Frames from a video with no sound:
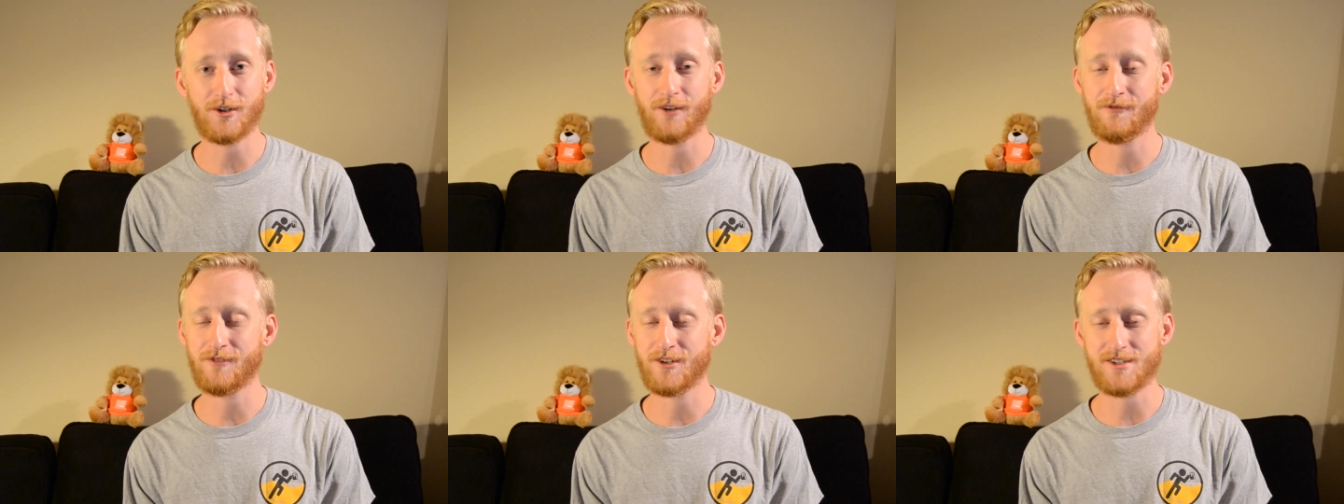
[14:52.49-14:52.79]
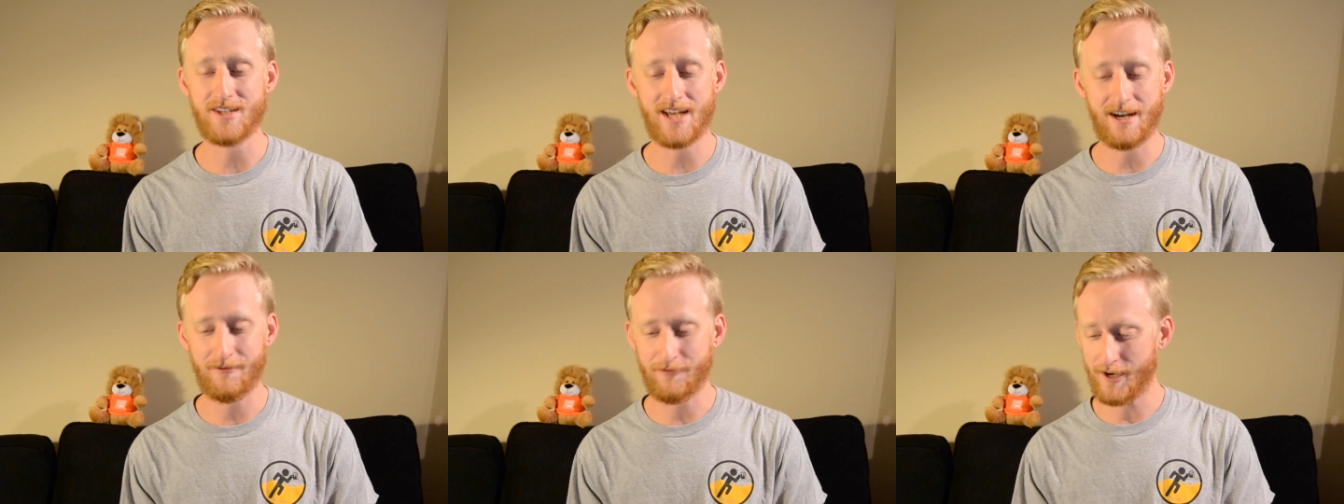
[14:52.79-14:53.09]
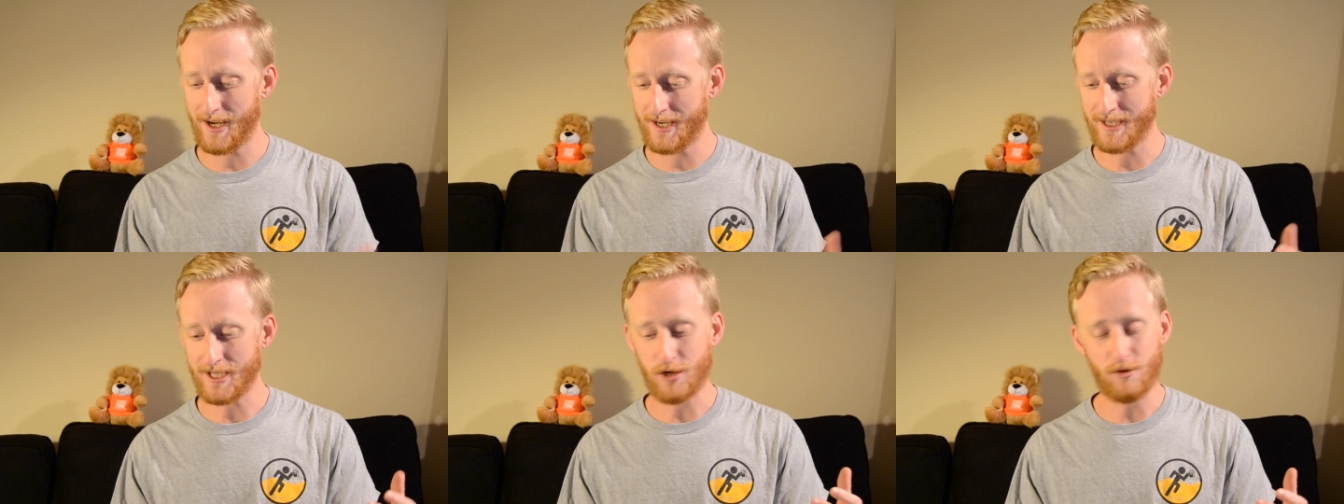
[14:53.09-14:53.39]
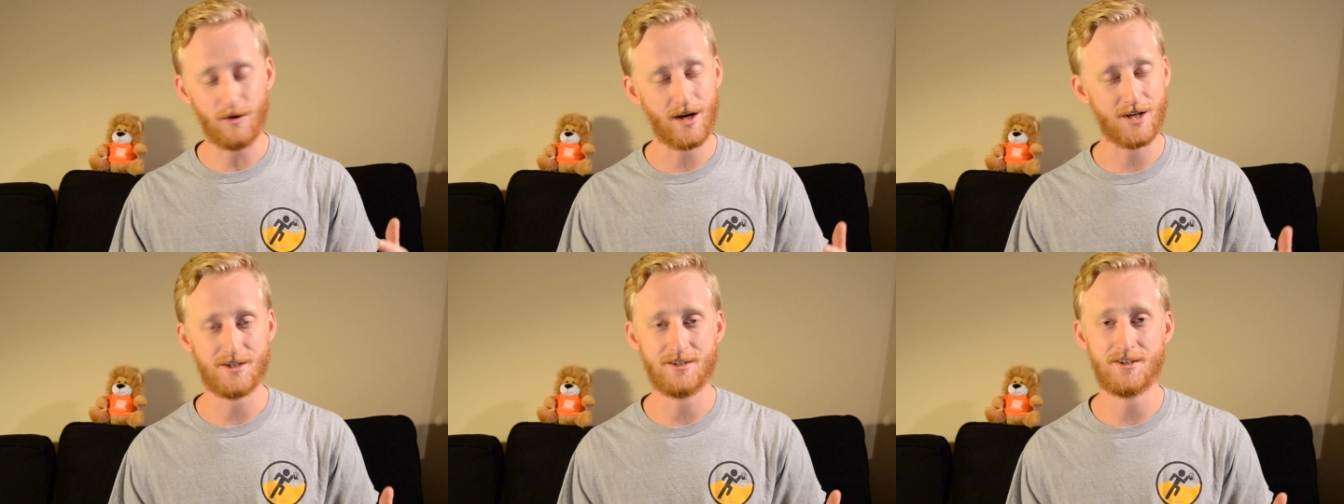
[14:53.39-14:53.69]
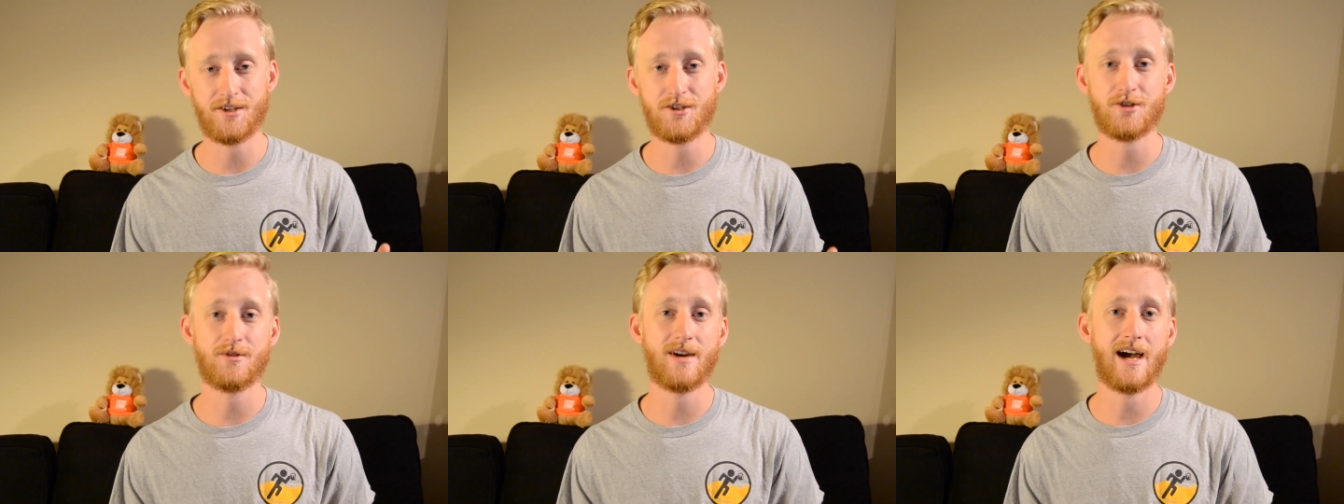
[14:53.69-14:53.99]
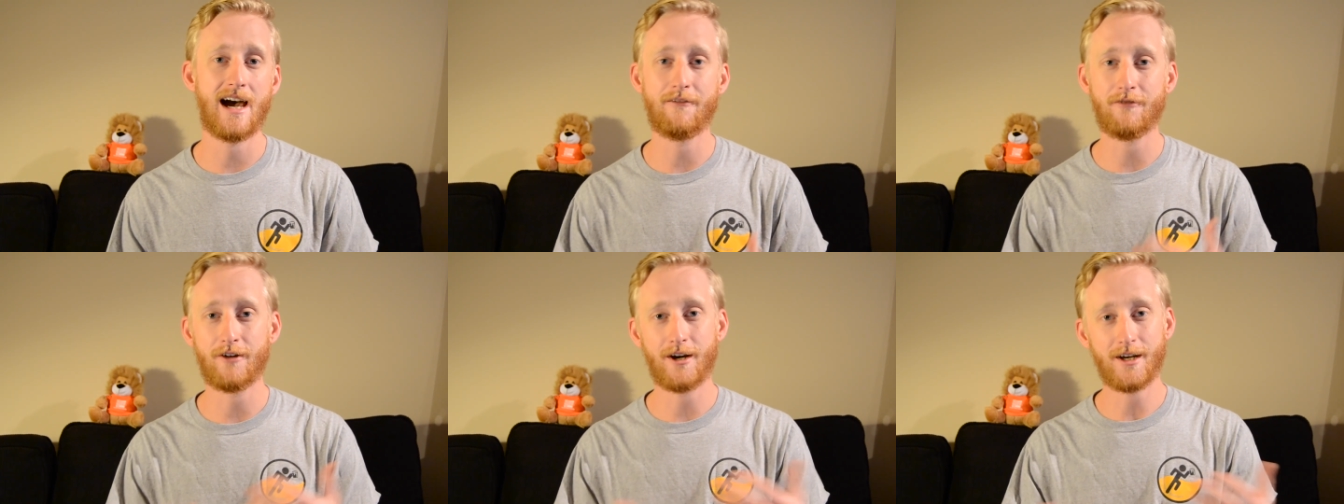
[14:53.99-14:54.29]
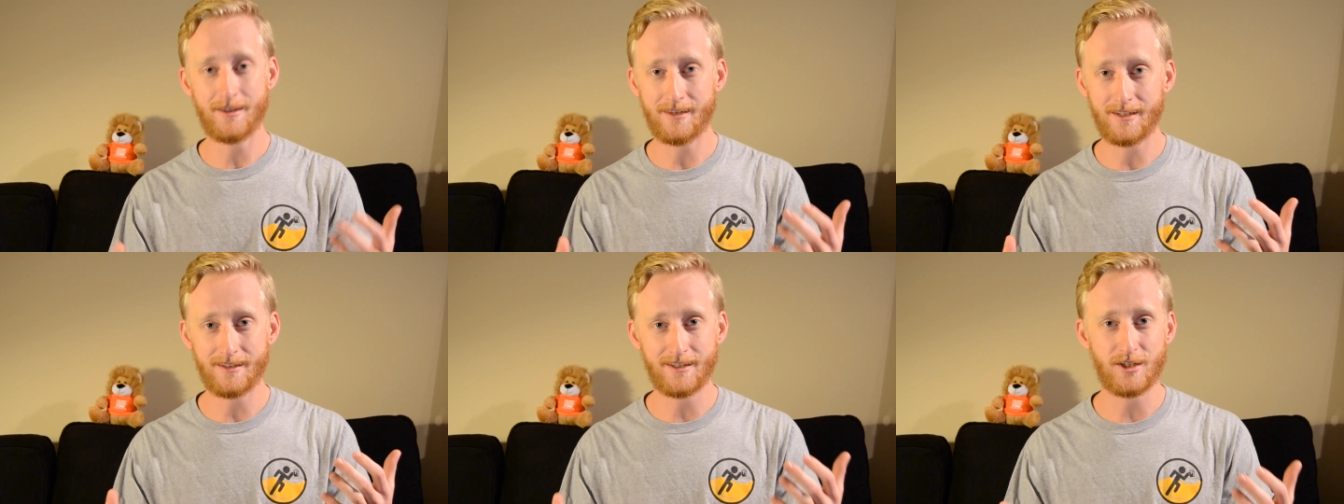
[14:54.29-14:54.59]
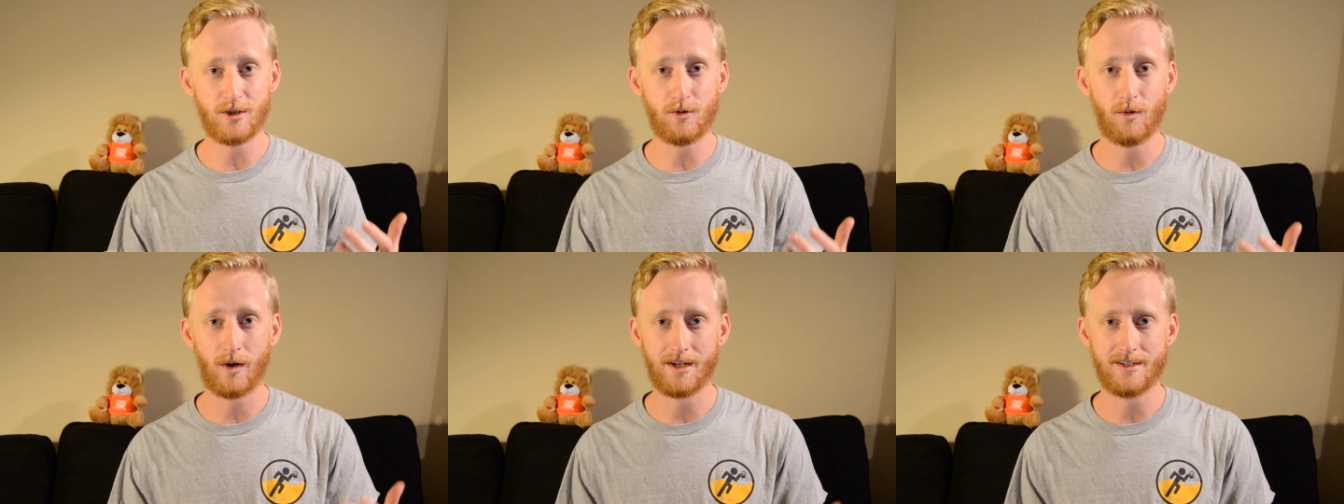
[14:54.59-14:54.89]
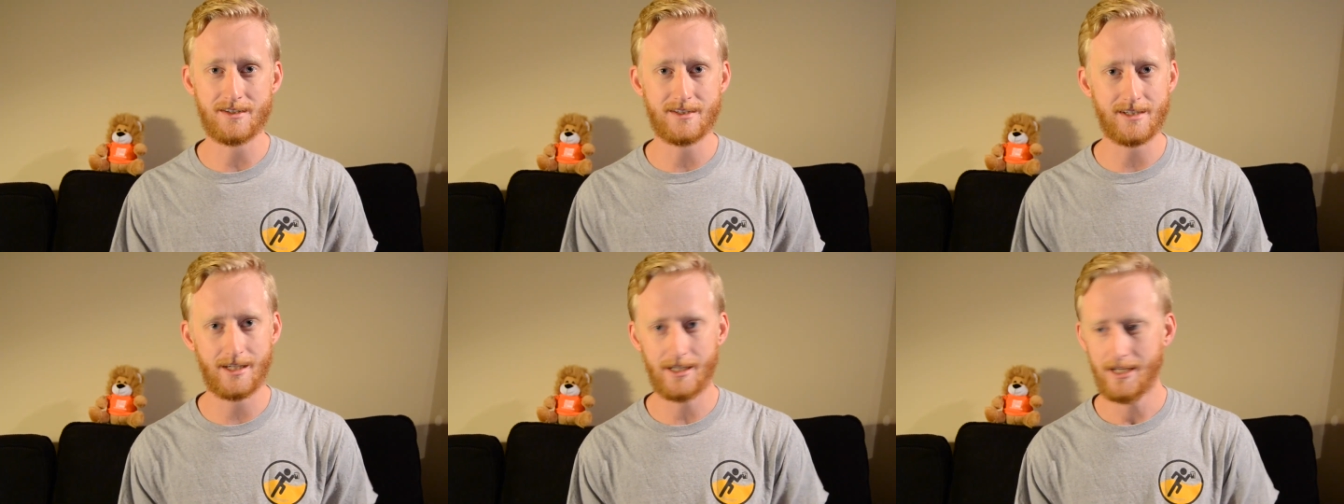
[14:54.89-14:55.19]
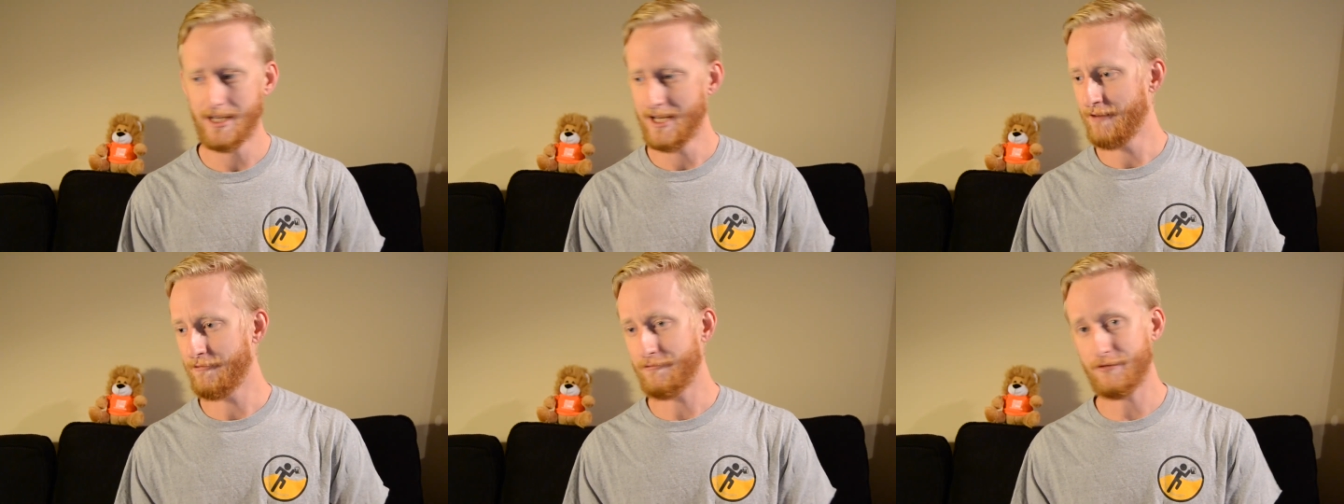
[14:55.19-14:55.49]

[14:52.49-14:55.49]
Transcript: So if there's ever any questions that you have or anything that you want to see,